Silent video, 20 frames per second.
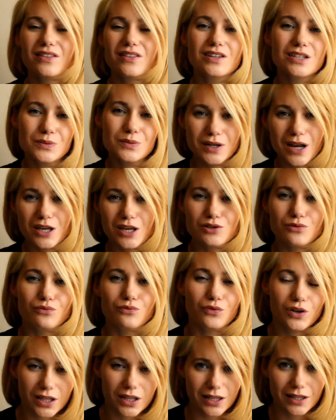This one has a
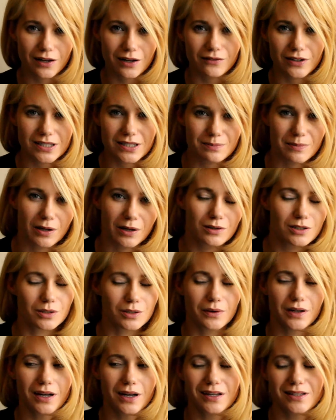really lovely smell
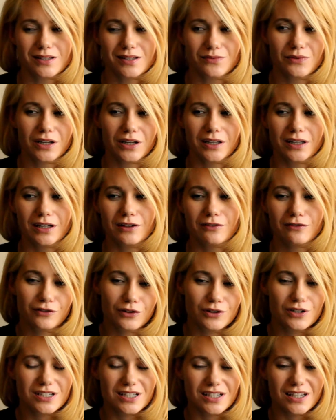to it. It's really
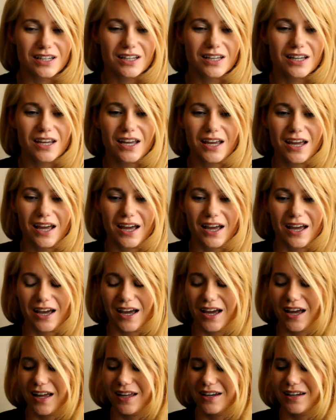fruity
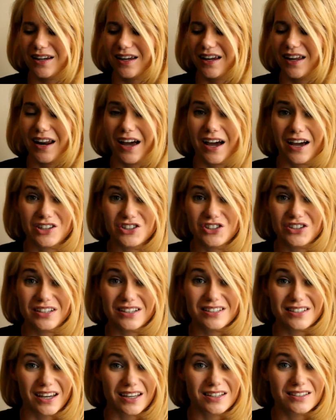and it
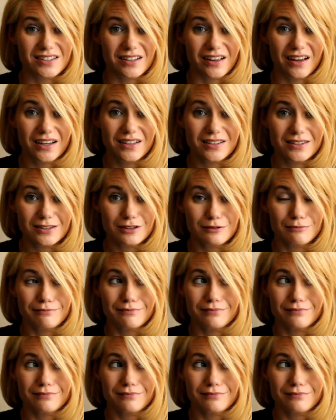actually tastes nice.